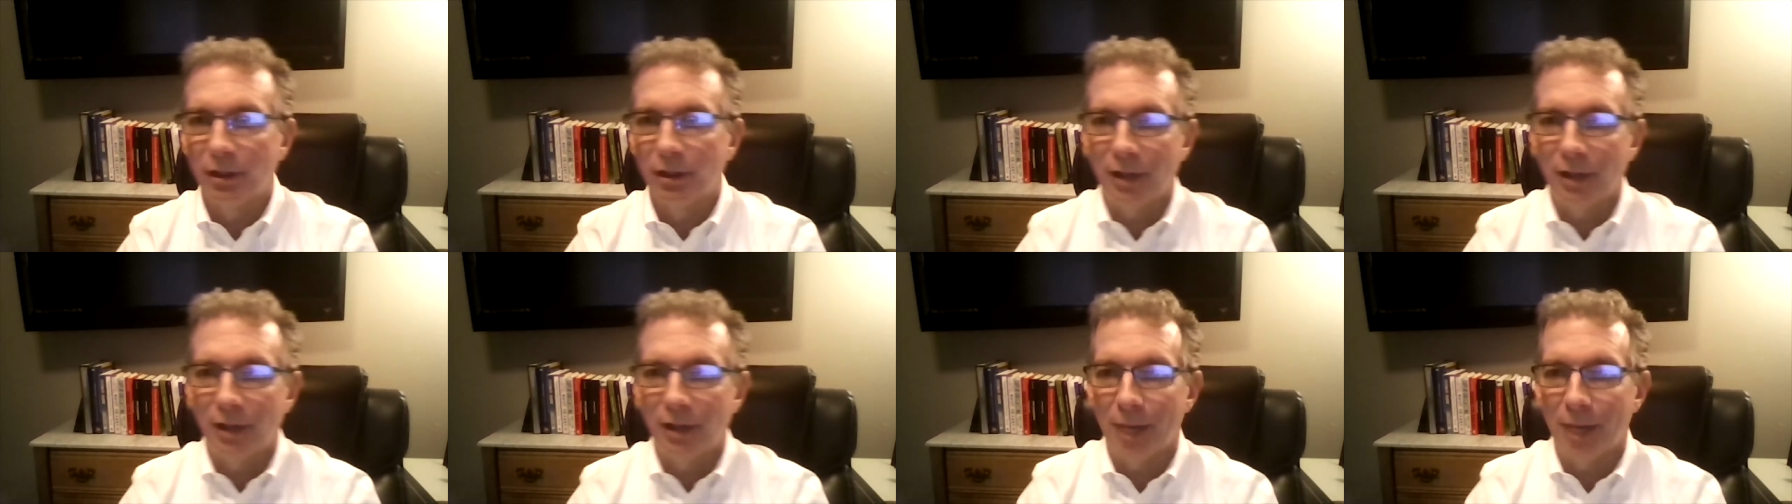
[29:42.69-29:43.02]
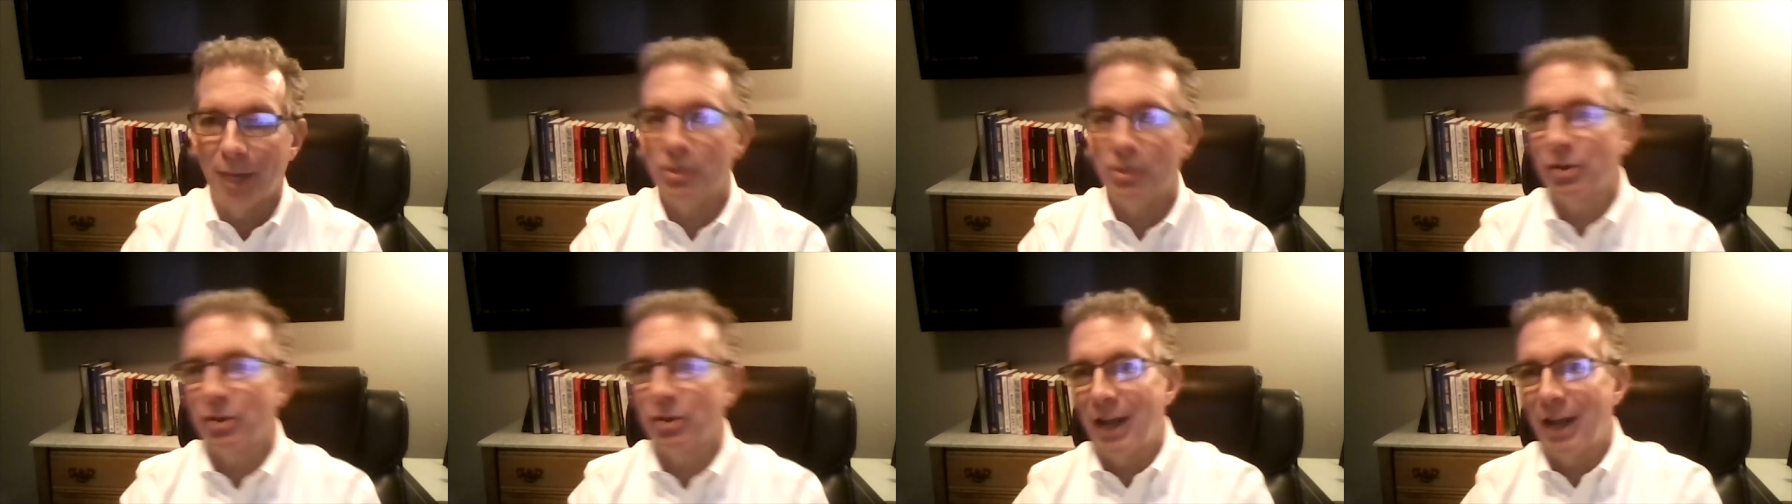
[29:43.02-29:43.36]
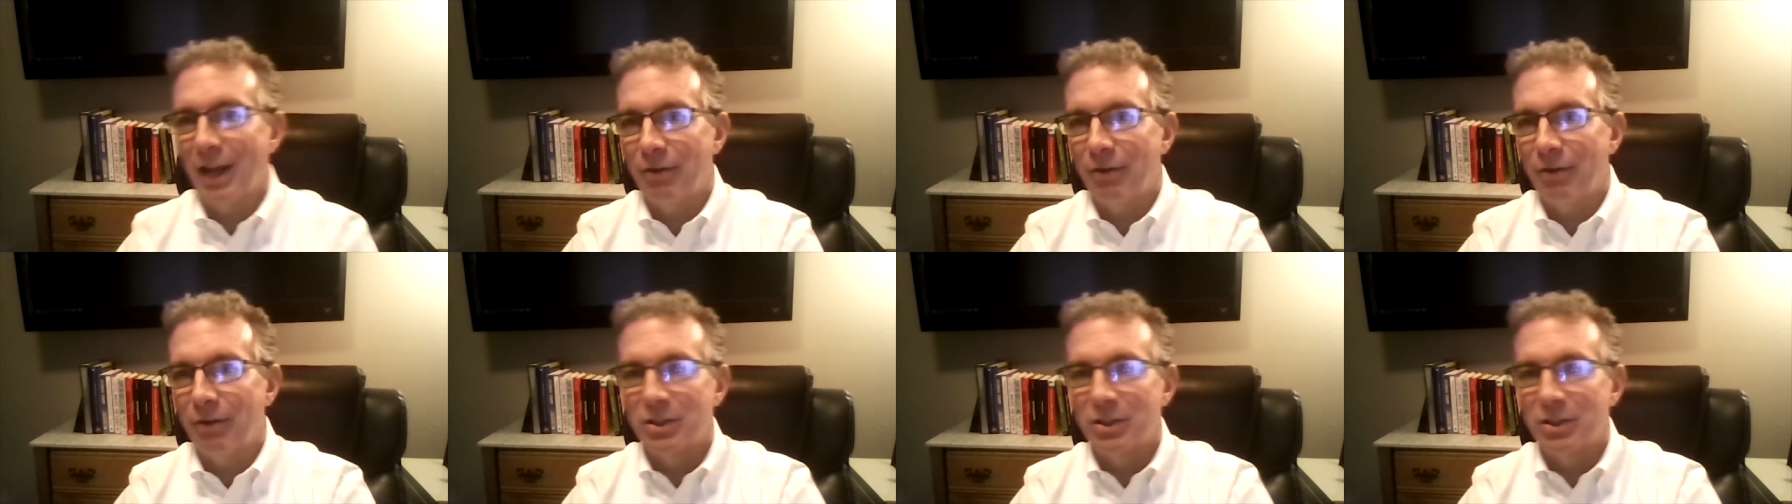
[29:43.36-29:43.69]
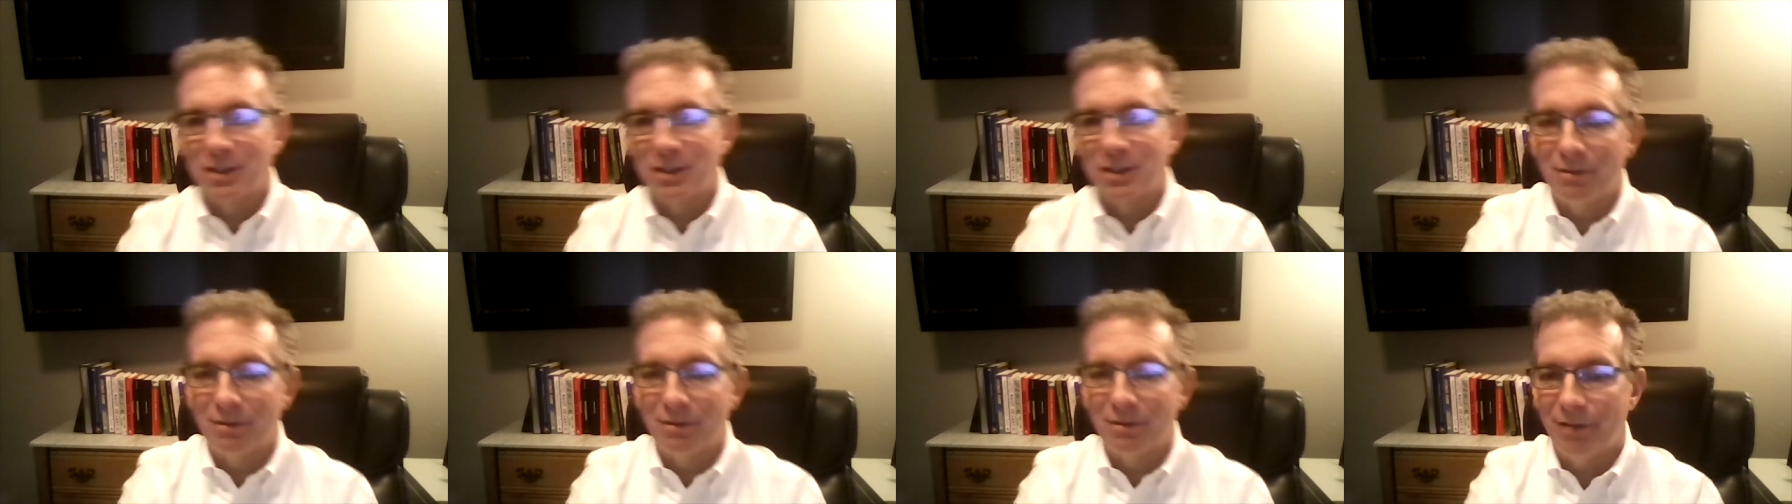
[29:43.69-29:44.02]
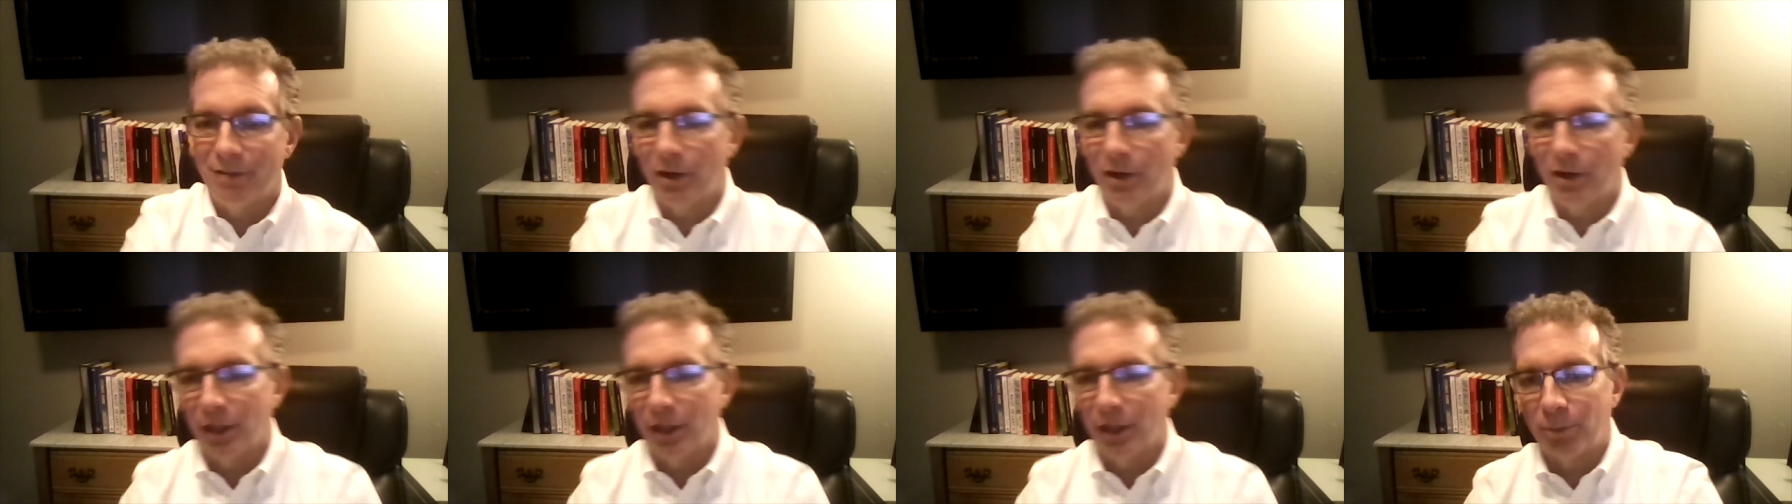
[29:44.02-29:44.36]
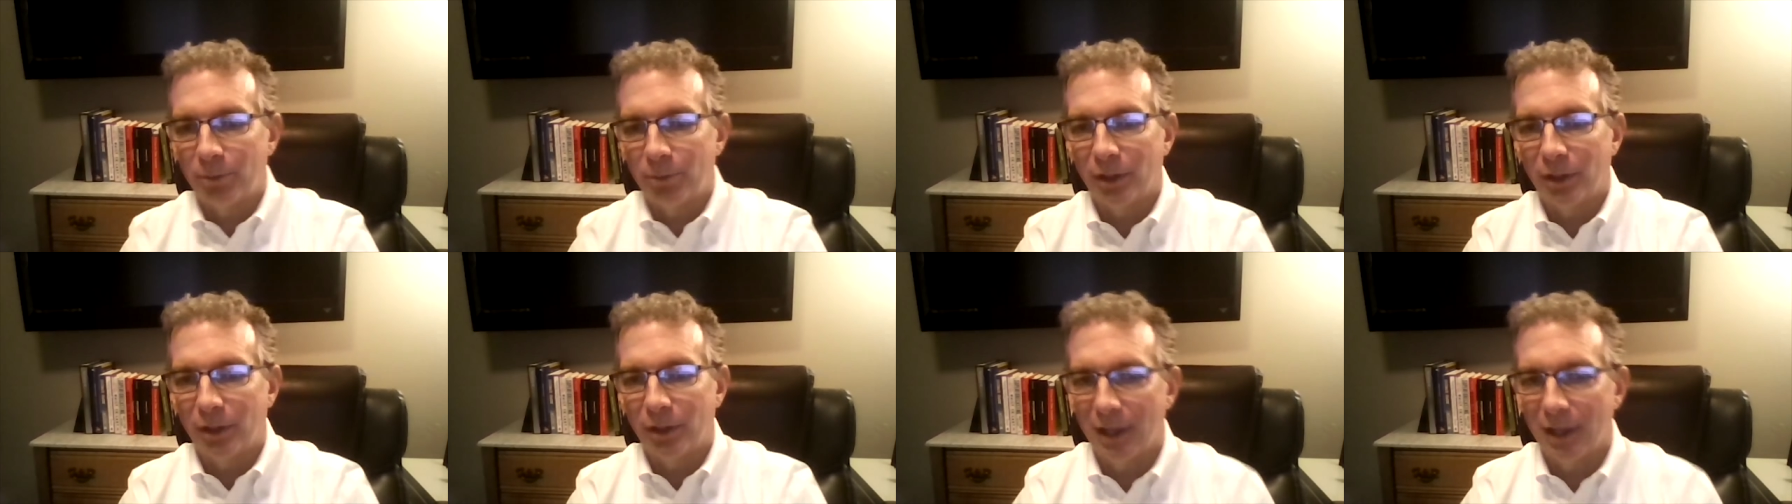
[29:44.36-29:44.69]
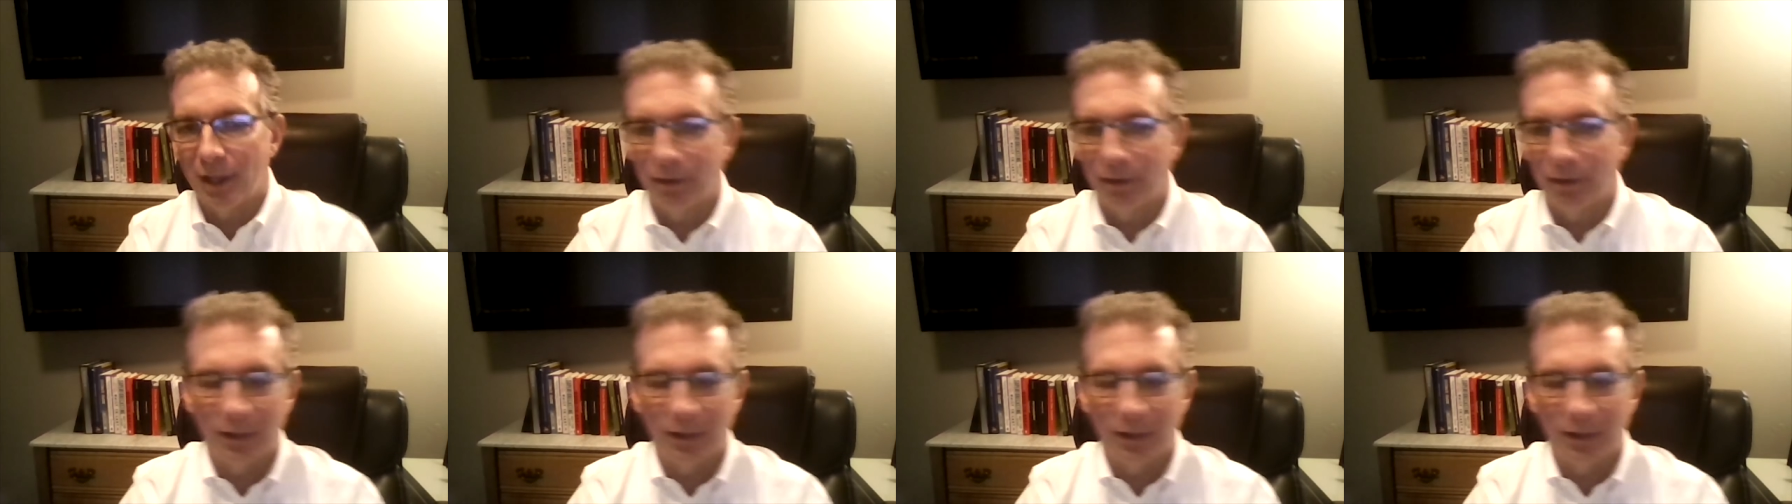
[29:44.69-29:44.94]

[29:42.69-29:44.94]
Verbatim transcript: How much on average does it vary up or down?